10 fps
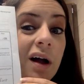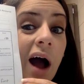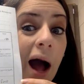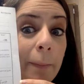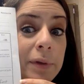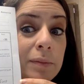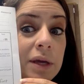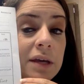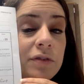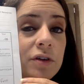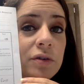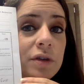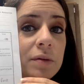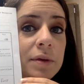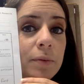copy me if you do the
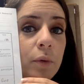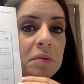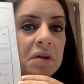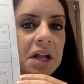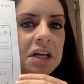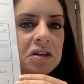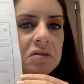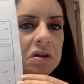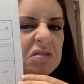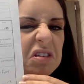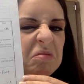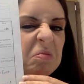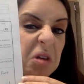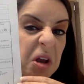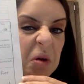amoeba one, but you can,
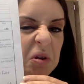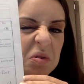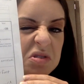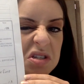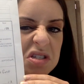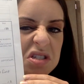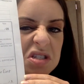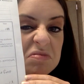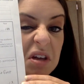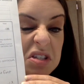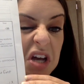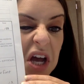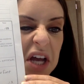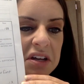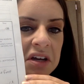use this as a
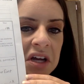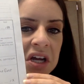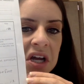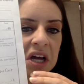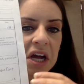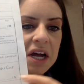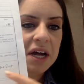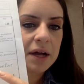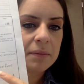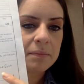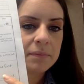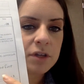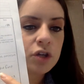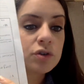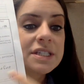guide.
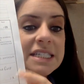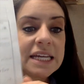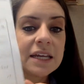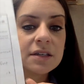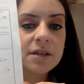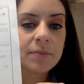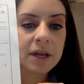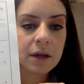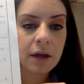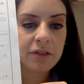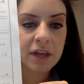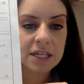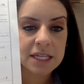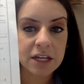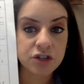You'll see something I think
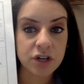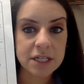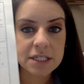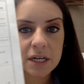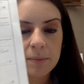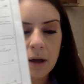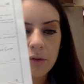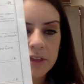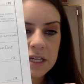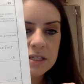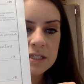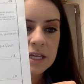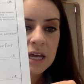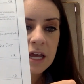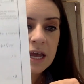is interesting about this
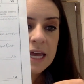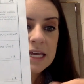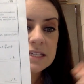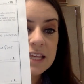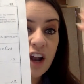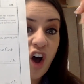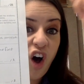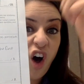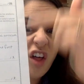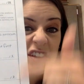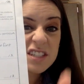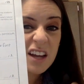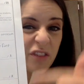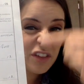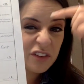is that all the
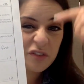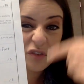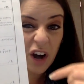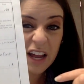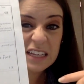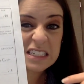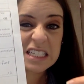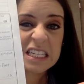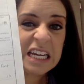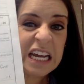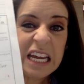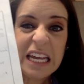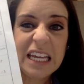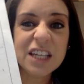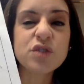stuff on the front
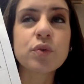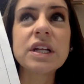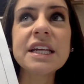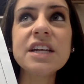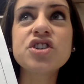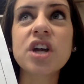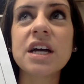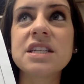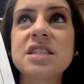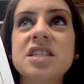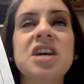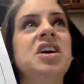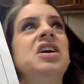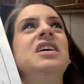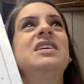is really just
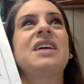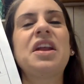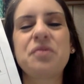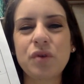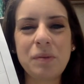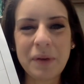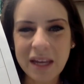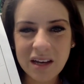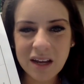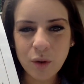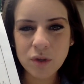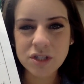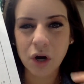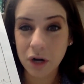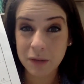kind of repeating what's
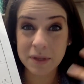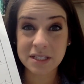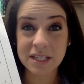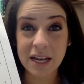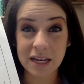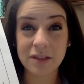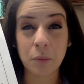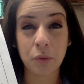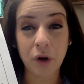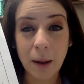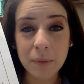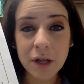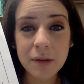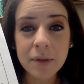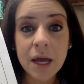already been said in the
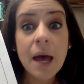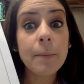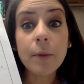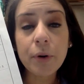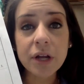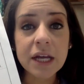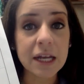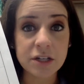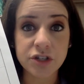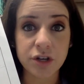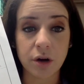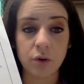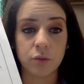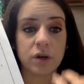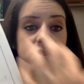problem, but putting it into your
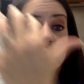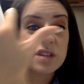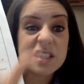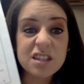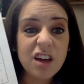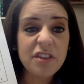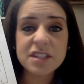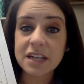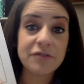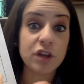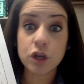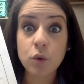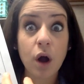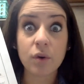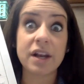own words. So this is all the stuff that you
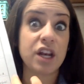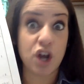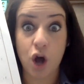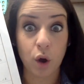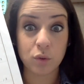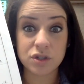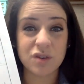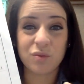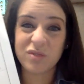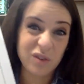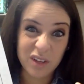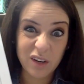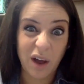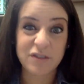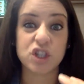already know. So you really
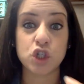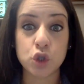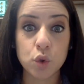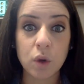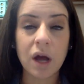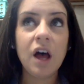don't have to do